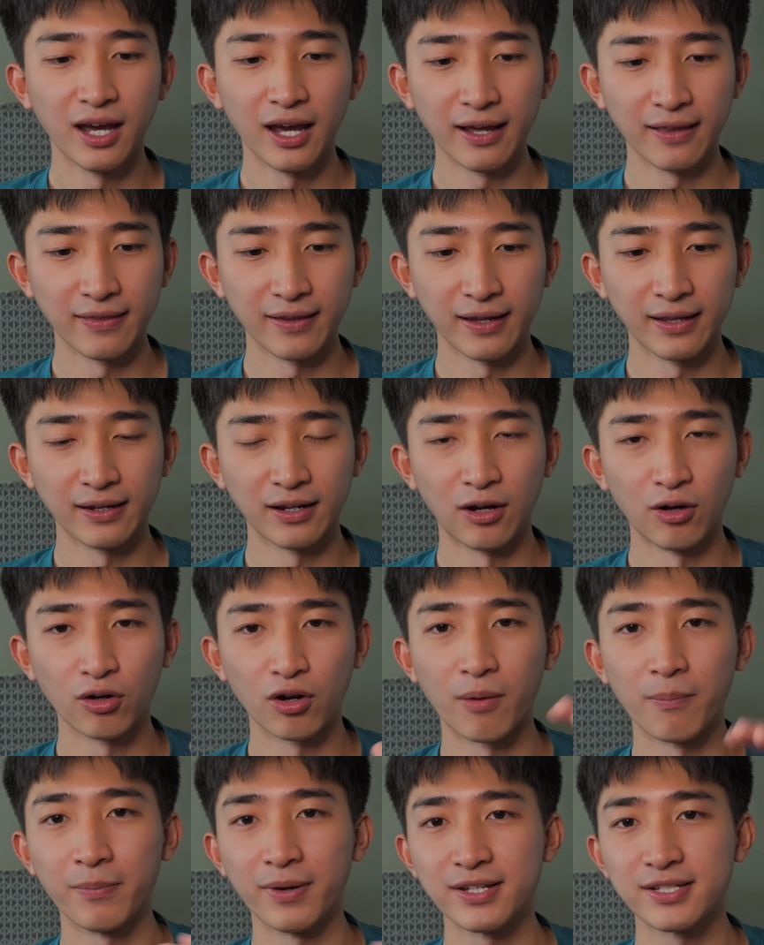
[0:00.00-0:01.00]
and then I'll
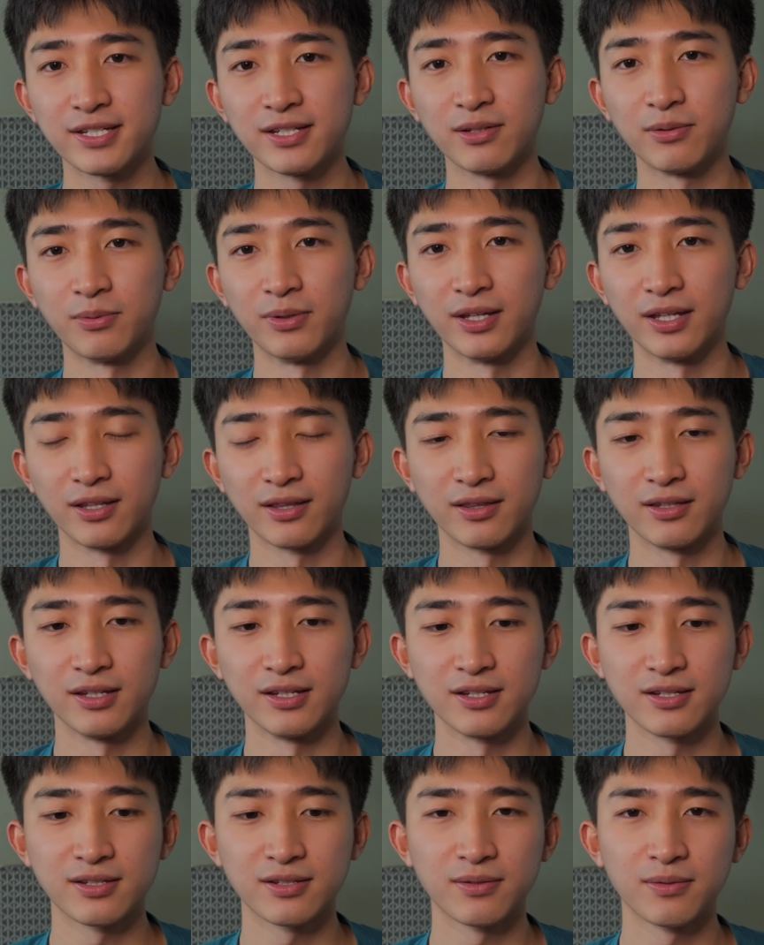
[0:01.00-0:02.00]
compress it with
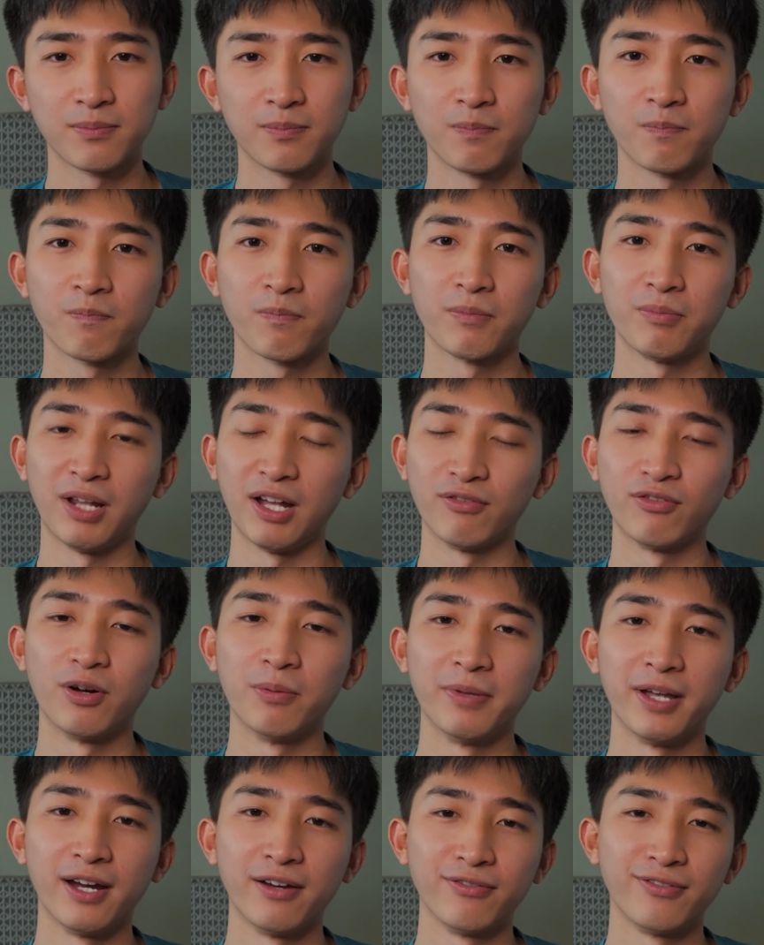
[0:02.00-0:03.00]
this
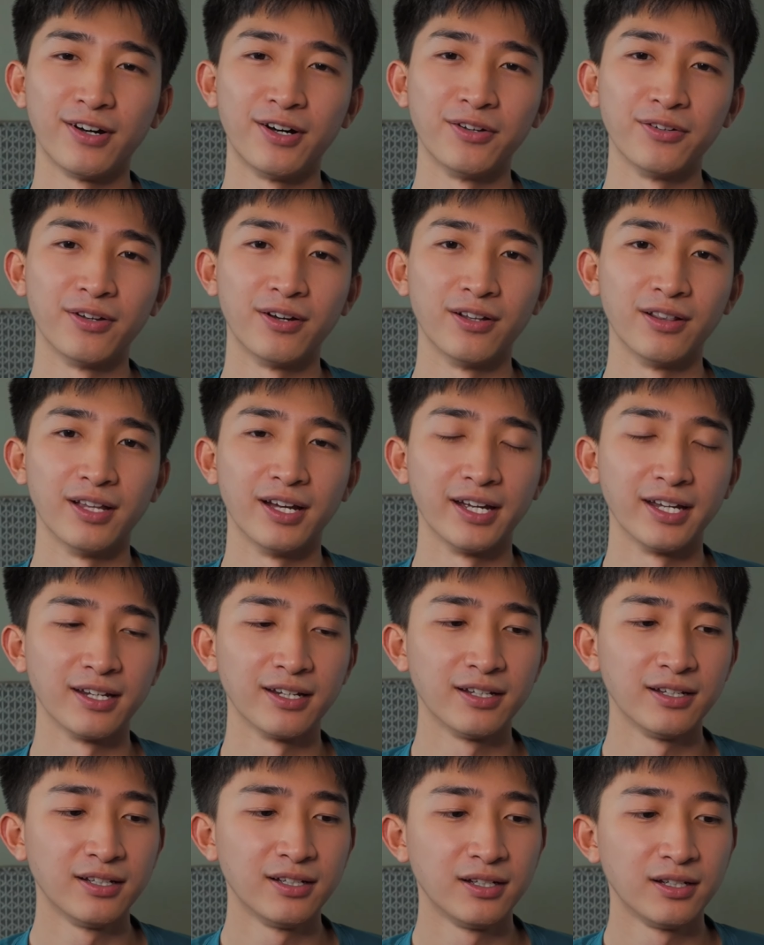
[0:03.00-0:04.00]
platform that I found
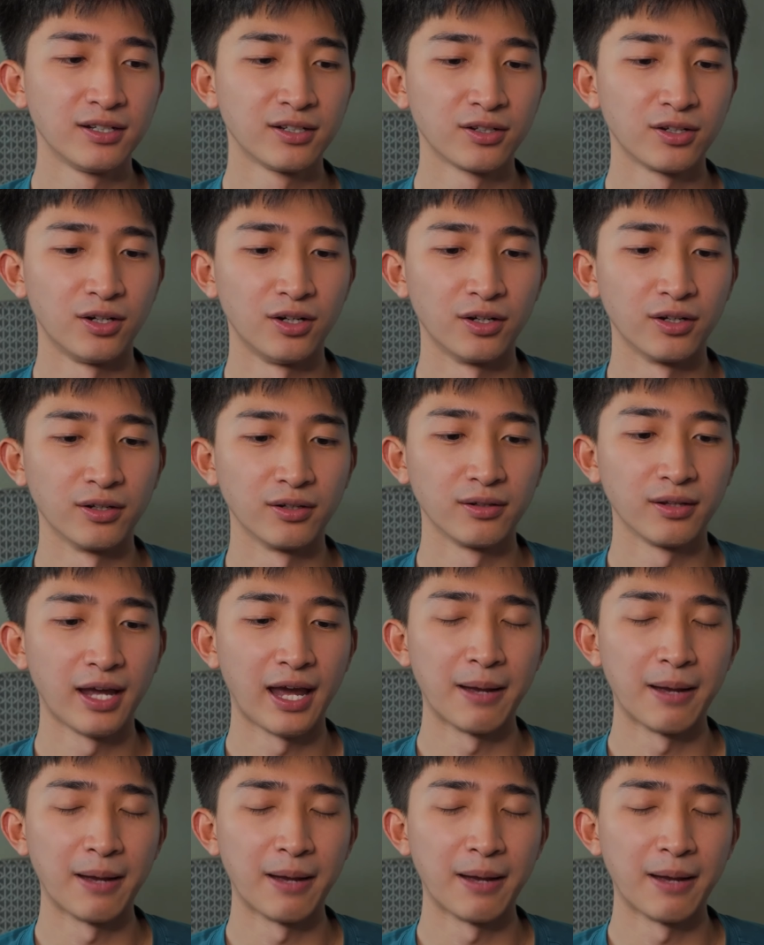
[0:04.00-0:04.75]
online called